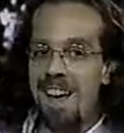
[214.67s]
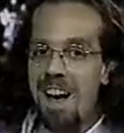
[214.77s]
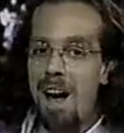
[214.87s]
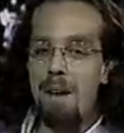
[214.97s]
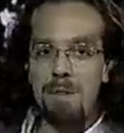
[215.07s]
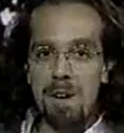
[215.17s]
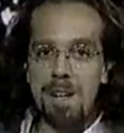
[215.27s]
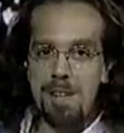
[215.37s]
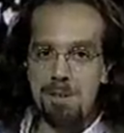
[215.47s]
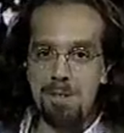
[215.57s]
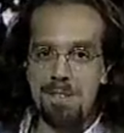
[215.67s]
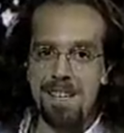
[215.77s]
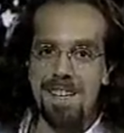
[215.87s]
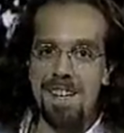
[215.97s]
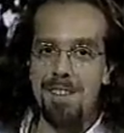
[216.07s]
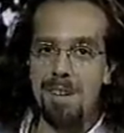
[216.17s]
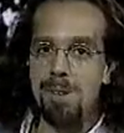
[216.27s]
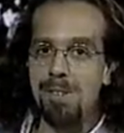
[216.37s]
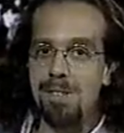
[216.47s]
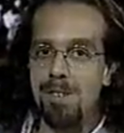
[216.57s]
I'm very interested in
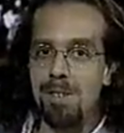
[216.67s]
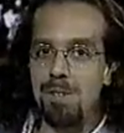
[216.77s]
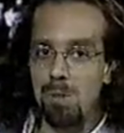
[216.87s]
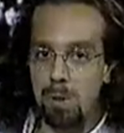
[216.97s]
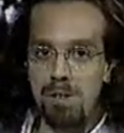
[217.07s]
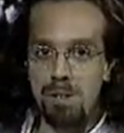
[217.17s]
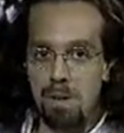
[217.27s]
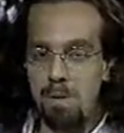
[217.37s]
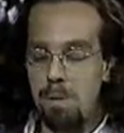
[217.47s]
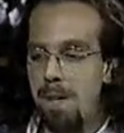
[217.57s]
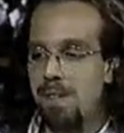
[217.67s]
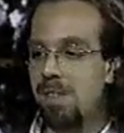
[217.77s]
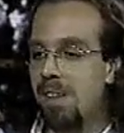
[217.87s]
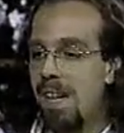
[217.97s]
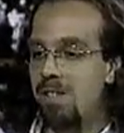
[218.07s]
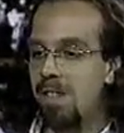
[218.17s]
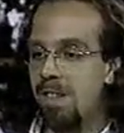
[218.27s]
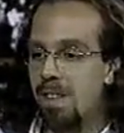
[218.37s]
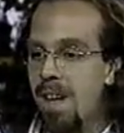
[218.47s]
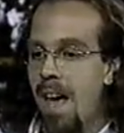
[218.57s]
those sorts of myths and
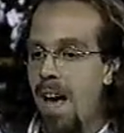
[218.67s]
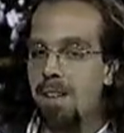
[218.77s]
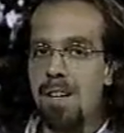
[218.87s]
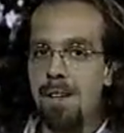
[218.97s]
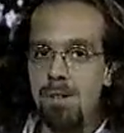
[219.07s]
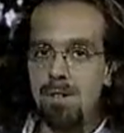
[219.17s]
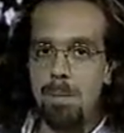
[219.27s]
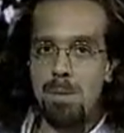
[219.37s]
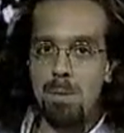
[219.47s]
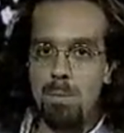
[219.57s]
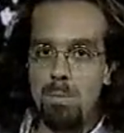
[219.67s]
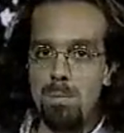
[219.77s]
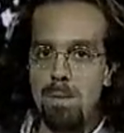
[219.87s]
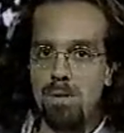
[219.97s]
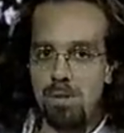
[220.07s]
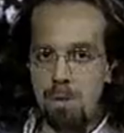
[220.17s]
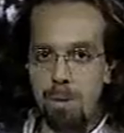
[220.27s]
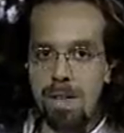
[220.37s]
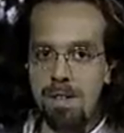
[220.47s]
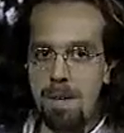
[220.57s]
legends. I'll tell you some of the
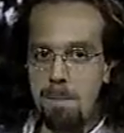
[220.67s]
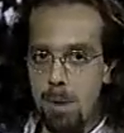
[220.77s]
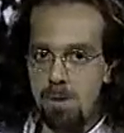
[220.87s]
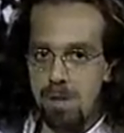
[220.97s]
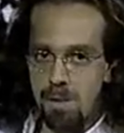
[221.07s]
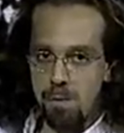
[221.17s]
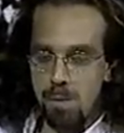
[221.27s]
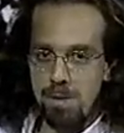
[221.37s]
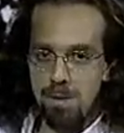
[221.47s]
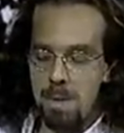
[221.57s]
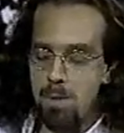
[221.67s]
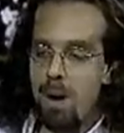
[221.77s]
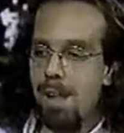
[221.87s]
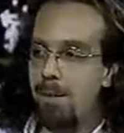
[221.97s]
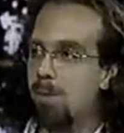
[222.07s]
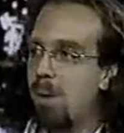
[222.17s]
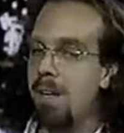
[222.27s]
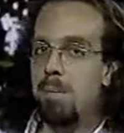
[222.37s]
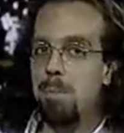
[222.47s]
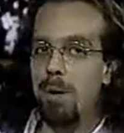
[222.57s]
stories that most influenced me while I was
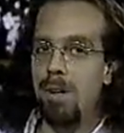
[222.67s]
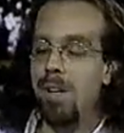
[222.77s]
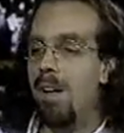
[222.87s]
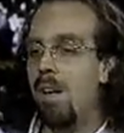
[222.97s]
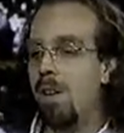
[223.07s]
writing the book.